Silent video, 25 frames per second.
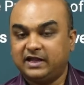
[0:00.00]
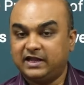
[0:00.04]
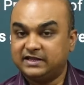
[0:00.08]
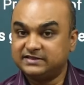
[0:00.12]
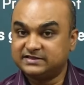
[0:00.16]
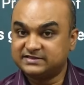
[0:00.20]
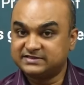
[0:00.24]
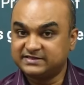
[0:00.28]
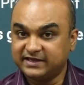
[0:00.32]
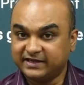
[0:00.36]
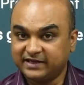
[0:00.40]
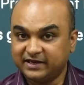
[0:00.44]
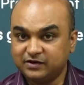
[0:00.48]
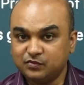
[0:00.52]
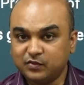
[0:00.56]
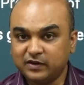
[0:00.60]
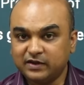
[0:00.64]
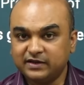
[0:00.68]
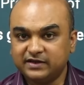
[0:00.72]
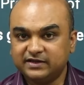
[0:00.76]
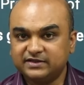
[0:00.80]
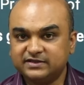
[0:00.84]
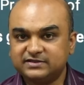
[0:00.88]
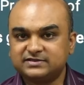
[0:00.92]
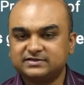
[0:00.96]
The second
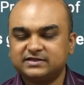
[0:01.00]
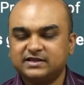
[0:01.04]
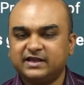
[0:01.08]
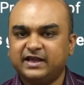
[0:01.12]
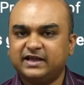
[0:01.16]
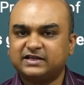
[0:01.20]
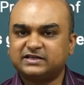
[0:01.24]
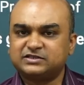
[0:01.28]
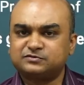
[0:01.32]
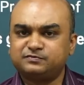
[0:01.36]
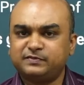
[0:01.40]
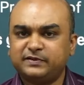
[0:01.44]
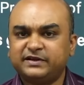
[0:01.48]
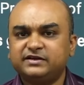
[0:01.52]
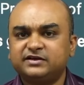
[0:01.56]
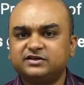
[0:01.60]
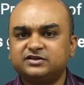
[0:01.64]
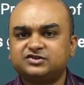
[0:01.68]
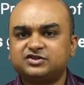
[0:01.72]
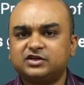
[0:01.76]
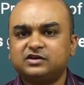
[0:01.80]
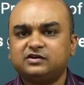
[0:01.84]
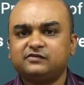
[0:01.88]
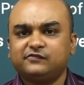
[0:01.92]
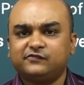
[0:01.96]
one is
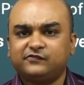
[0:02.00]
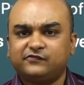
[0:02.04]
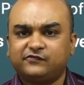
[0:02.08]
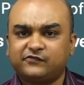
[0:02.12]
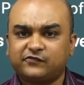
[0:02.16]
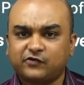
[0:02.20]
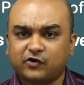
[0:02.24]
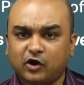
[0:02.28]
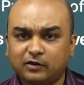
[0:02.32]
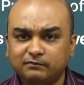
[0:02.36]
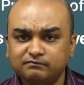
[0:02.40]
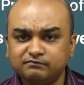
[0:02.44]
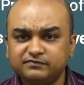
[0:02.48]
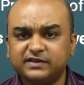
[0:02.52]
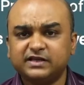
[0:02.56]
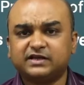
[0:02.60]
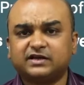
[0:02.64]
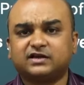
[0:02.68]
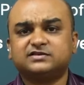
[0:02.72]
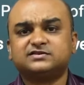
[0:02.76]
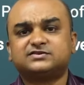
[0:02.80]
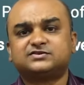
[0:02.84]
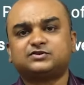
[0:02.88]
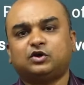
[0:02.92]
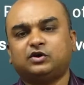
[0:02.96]
expenditure from the
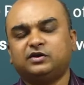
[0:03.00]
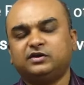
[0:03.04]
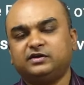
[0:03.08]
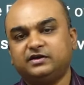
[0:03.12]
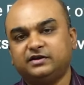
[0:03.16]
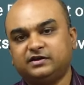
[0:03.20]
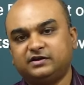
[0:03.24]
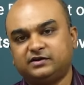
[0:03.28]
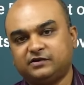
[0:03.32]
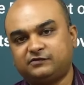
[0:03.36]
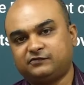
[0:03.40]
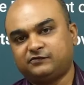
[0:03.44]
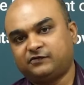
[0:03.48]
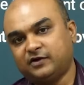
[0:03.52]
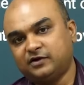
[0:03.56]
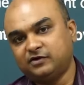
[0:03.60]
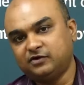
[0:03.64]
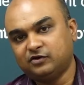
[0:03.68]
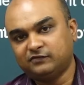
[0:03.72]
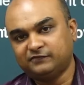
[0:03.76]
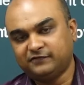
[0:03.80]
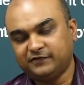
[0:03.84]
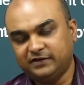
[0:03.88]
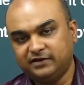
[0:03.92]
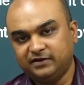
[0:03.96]
Consolidated Fund
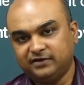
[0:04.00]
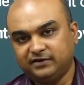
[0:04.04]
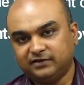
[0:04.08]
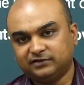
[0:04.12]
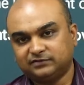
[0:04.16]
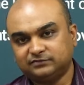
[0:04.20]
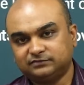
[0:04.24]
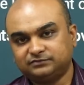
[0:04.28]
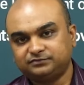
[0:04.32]
of India.